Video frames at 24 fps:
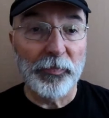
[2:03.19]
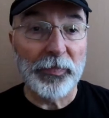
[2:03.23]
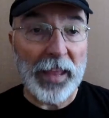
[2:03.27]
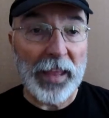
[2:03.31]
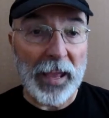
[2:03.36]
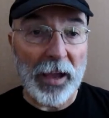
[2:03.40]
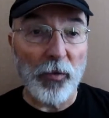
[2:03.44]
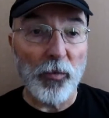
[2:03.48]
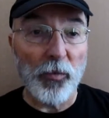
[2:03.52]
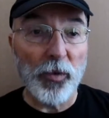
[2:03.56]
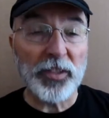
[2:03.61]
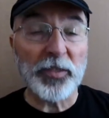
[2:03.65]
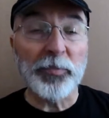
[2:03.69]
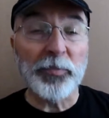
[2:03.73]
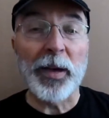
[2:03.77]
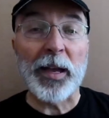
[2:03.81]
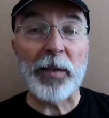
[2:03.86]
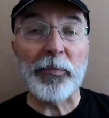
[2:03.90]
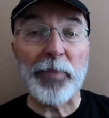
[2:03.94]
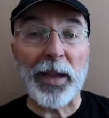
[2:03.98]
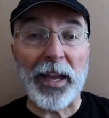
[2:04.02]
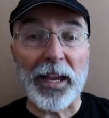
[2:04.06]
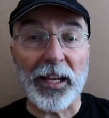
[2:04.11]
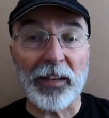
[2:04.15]
Now, what's my
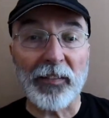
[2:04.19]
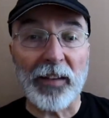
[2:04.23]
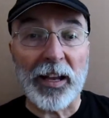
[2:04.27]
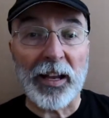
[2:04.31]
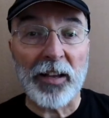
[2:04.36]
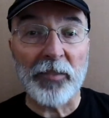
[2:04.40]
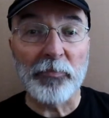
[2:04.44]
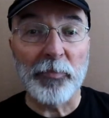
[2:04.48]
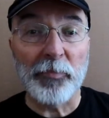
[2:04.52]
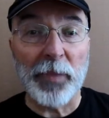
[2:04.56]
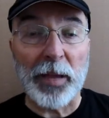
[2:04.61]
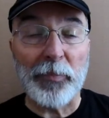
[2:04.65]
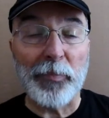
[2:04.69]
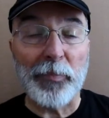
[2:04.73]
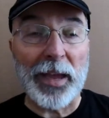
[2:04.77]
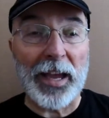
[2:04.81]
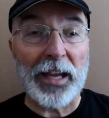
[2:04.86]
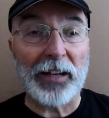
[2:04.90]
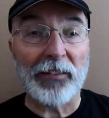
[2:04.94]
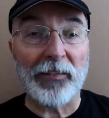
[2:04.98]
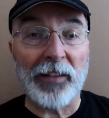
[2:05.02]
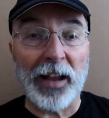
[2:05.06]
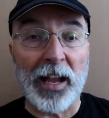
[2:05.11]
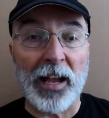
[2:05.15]
background? My
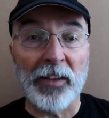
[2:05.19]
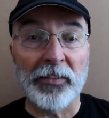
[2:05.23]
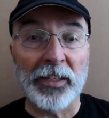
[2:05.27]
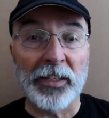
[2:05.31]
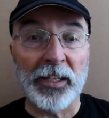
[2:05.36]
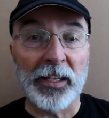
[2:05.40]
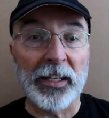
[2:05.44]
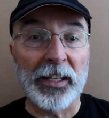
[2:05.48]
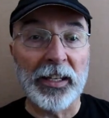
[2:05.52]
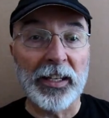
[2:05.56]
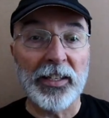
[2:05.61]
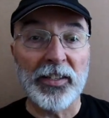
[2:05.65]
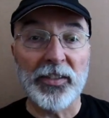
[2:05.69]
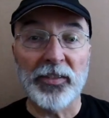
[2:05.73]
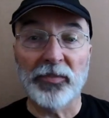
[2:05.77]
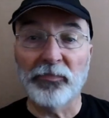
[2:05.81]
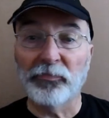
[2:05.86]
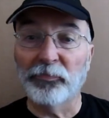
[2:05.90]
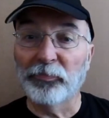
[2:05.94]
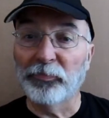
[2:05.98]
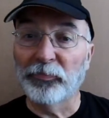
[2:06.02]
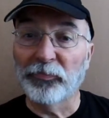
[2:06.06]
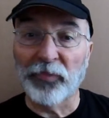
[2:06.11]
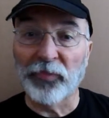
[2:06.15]
background is
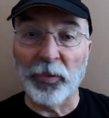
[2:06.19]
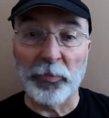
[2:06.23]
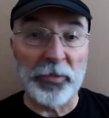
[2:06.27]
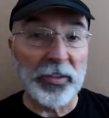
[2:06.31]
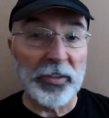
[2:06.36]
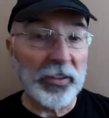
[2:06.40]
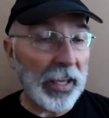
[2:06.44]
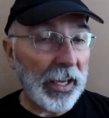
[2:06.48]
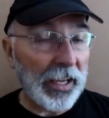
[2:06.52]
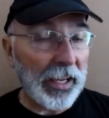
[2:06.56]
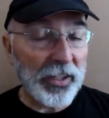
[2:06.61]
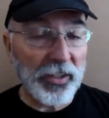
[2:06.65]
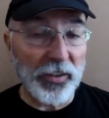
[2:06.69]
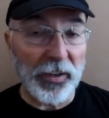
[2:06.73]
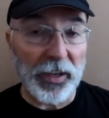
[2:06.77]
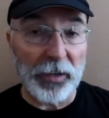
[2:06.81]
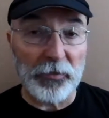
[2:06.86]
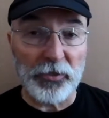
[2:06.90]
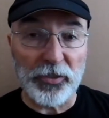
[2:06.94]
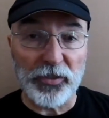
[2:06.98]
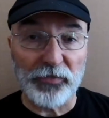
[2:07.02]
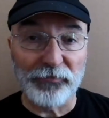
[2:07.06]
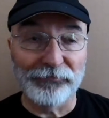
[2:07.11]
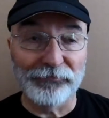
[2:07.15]
from the age I
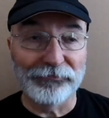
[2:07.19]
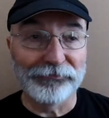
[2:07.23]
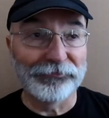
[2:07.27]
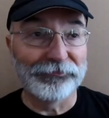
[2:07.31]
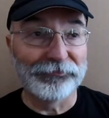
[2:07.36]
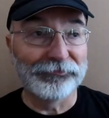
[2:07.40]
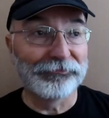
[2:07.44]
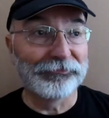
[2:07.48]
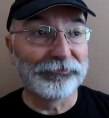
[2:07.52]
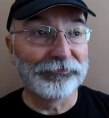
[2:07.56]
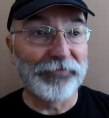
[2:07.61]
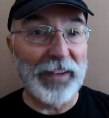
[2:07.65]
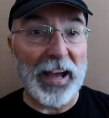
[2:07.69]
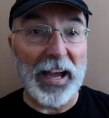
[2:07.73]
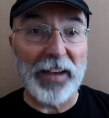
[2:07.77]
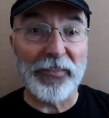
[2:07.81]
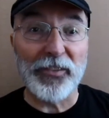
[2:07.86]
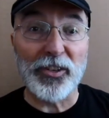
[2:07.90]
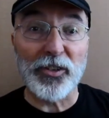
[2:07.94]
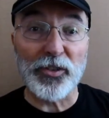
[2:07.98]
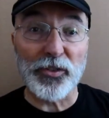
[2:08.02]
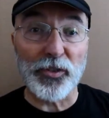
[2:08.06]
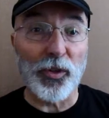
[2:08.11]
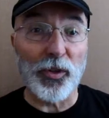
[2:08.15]
was 5
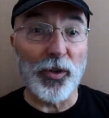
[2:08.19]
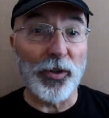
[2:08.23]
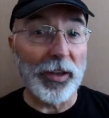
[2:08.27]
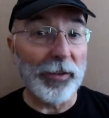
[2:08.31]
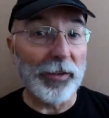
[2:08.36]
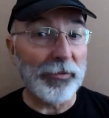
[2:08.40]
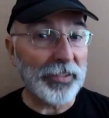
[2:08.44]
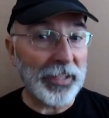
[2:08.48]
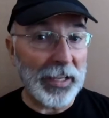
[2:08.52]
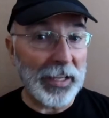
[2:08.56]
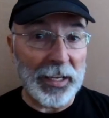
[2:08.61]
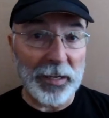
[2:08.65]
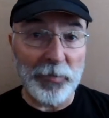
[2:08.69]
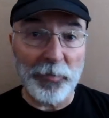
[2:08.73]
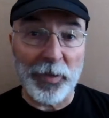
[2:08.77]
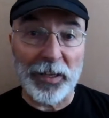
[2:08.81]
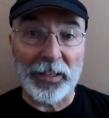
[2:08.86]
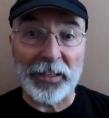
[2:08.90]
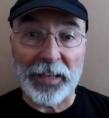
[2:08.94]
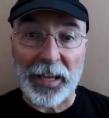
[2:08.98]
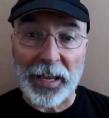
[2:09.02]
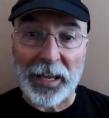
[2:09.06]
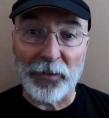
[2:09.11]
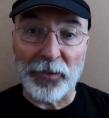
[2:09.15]
years old. I was handing my
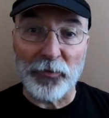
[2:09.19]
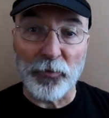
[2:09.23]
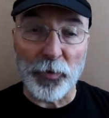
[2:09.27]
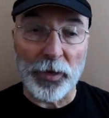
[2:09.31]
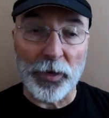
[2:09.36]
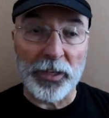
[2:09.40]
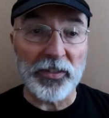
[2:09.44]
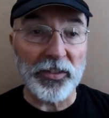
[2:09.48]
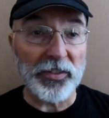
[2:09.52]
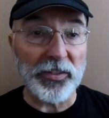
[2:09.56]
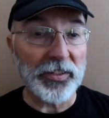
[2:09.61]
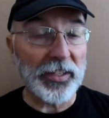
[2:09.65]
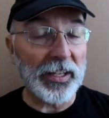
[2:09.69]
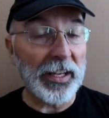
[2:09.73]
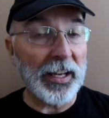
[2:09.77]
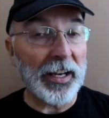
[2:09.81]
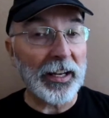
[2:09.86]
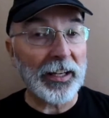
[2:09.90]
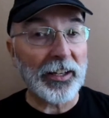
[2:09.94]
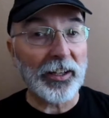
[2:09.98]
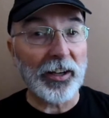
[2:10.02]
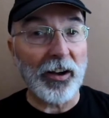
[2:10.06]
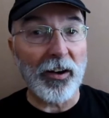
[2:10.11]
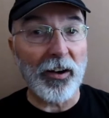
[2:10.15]
dad wrenches. He had
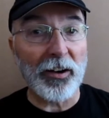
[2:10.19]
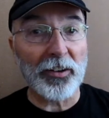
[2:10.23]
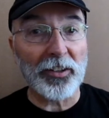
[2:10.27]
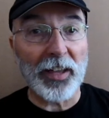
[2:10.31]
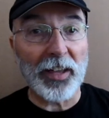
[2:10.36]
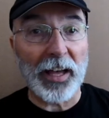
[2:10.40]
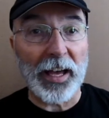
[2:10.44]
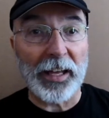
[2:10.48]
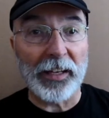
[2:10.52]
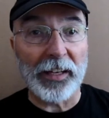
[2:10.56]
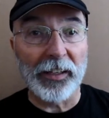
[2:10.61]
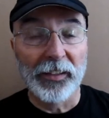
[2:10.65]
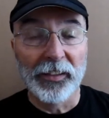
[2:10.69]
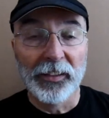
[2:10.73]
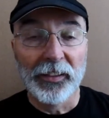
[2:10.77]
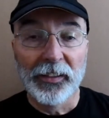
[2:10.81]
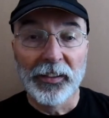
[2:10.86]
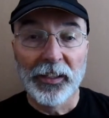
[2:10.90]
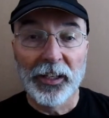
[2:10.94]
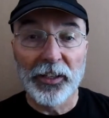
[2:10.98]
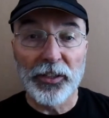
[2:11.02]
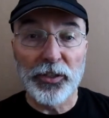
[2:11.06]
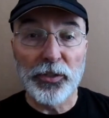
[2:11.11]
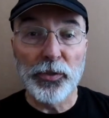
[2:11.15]
a car lot,
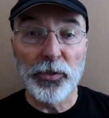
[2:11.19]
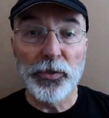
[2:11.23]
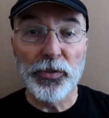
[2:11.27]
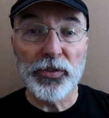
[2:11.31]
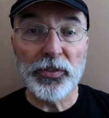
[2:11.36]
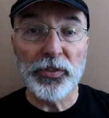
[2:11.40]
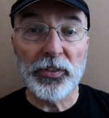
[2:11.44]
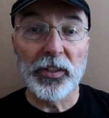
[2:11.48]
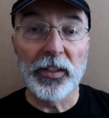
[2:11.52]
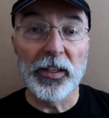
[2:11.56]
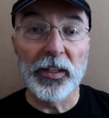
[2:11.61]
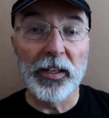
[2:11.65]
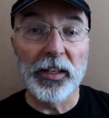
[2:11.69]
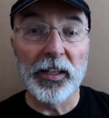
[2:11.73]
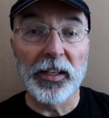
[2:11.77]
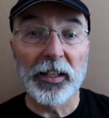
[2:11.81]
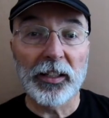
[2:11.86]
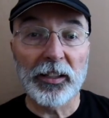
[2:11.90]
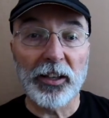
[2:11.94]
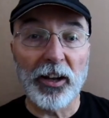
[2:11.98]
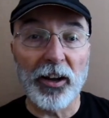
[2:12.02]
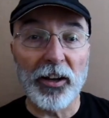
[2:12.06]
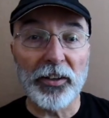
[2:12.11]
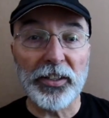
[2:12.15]
a used
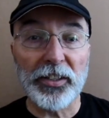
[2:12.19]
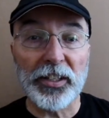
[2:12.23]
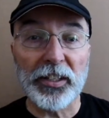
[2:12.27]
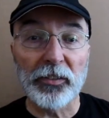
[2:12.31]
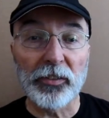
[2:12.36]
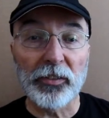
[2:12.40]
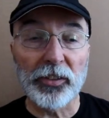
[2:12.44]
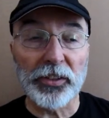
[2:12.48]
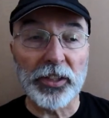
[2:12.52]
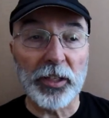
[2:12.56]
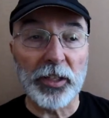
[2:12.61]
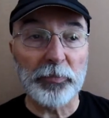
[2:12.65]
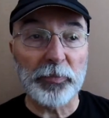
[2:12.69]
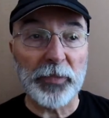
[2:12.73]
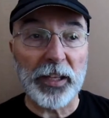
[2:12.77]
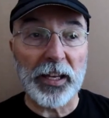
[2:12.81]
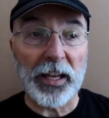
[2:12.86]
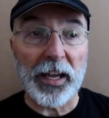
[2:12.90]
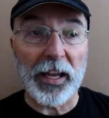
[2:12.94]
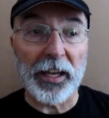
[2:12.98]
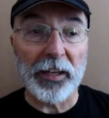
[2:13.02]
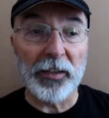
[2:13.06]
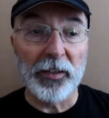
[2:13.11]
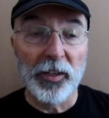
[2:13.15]
car dealership that
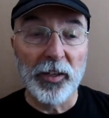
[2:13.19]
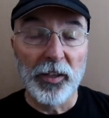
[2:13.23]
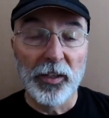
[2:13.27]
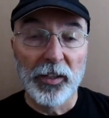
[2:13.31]
I